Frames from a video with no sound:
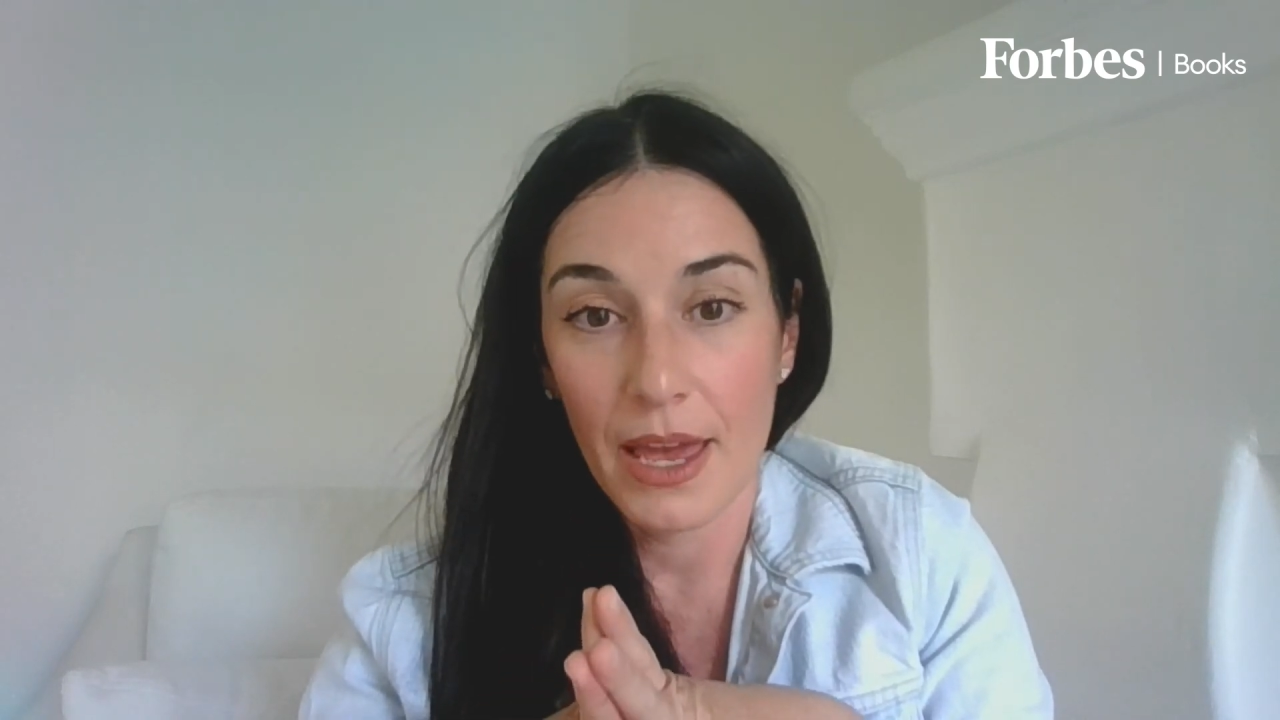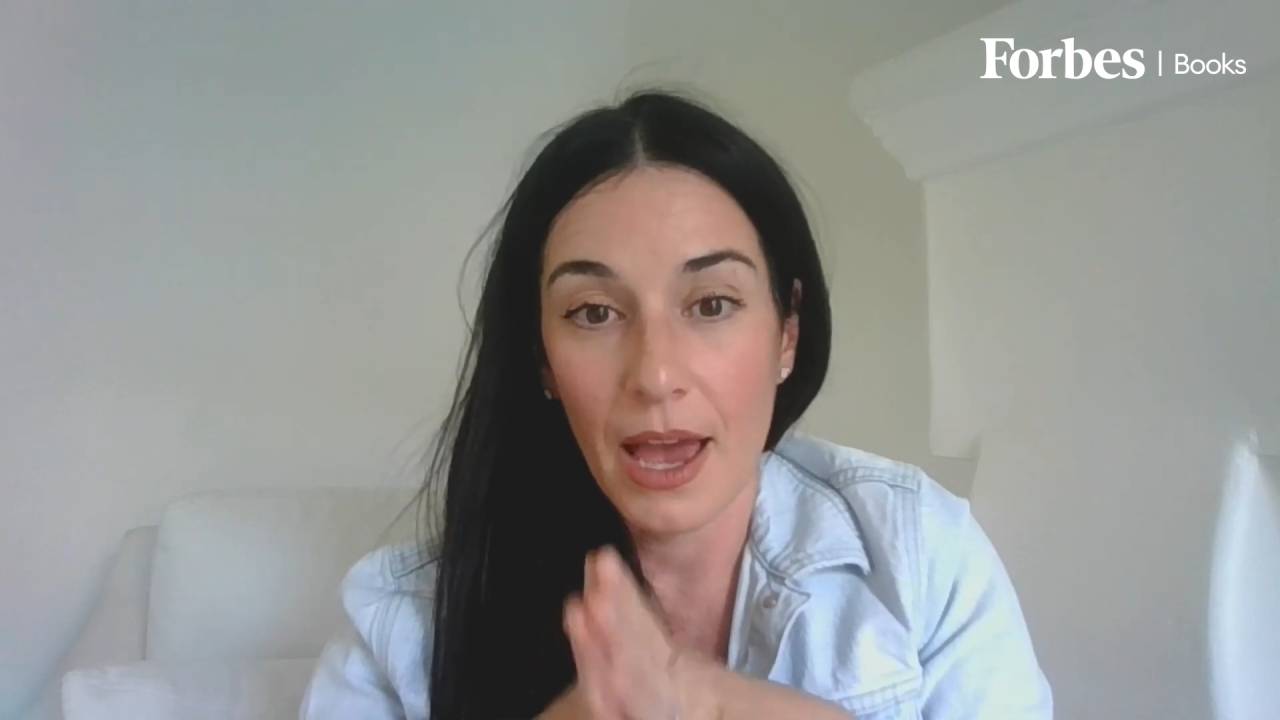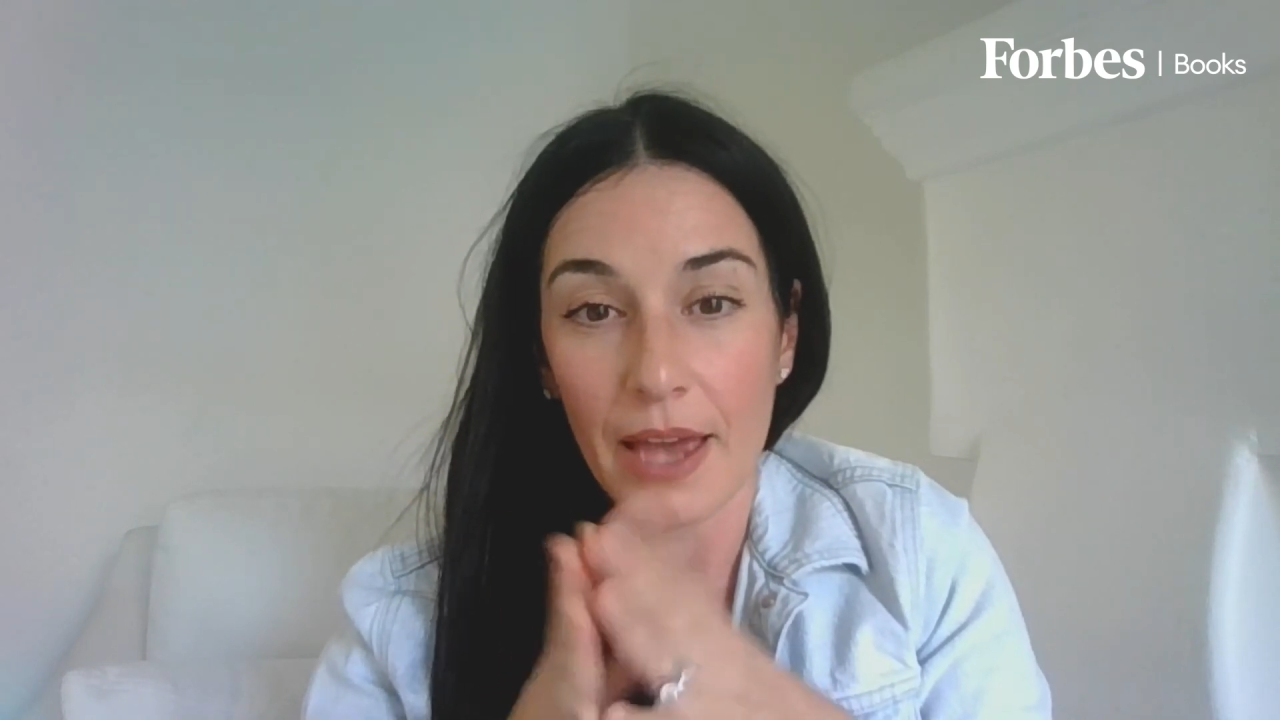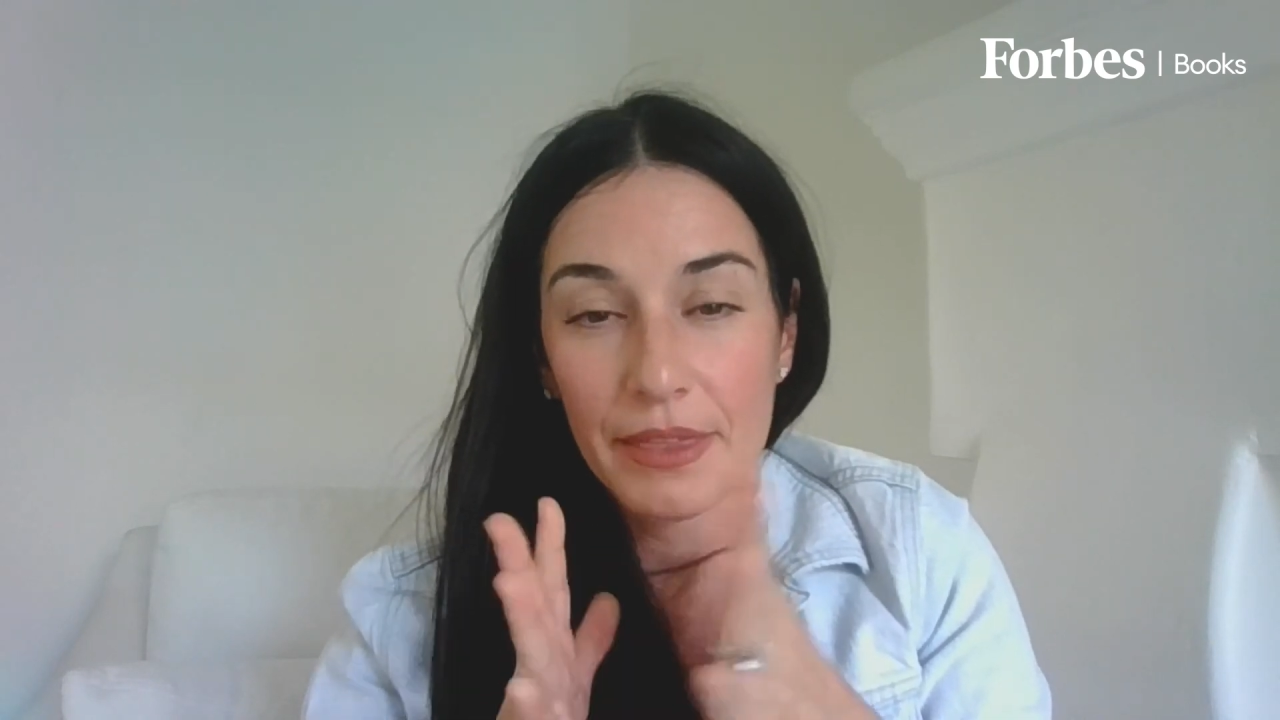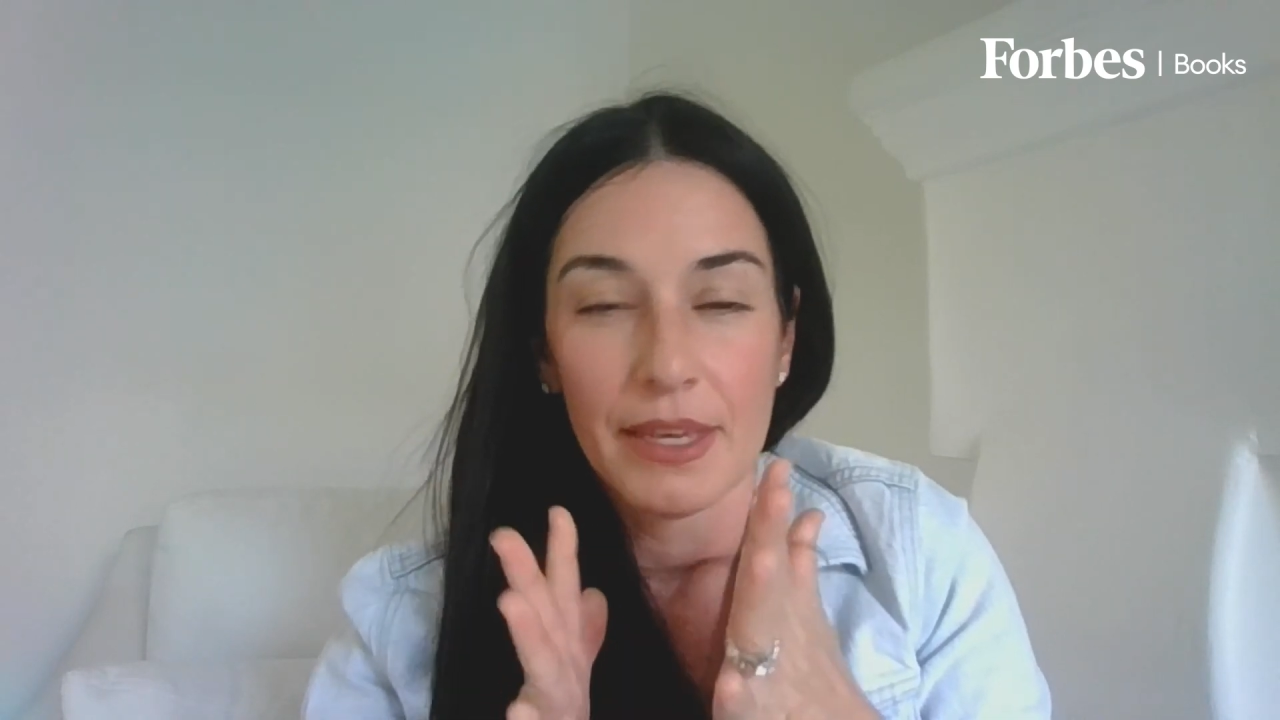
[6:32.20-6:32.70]

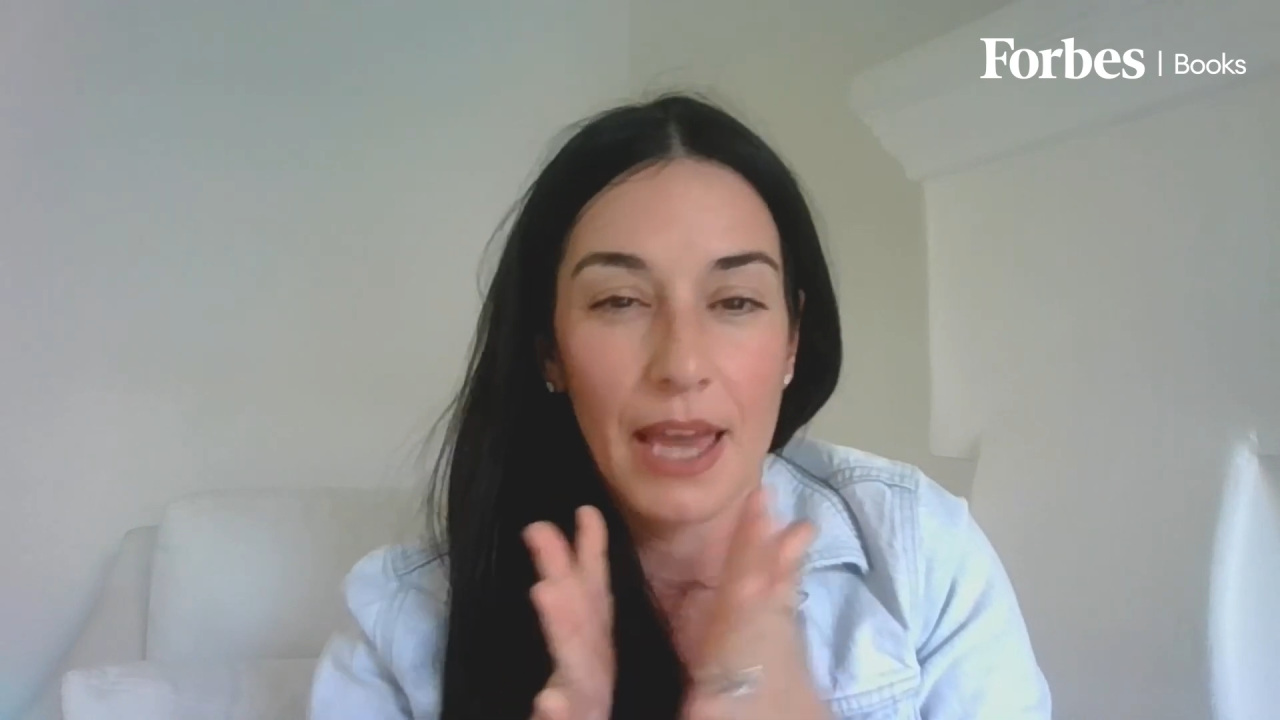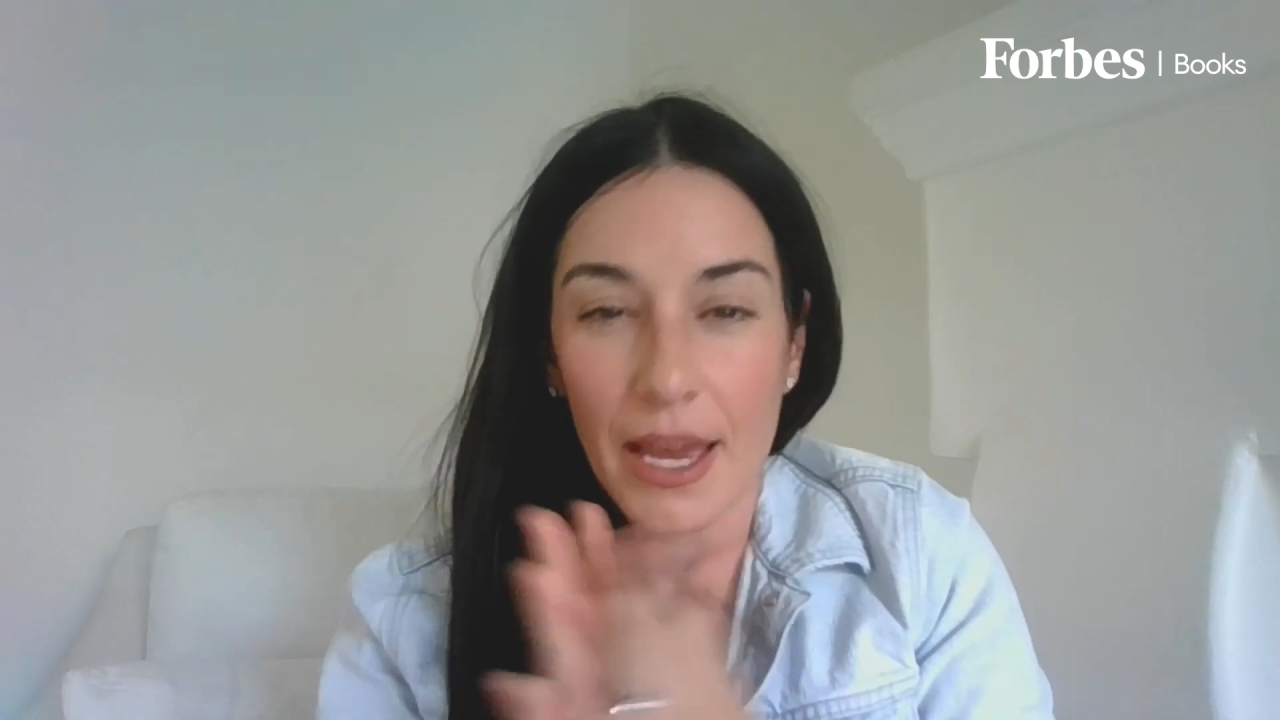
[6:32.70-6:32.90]
I think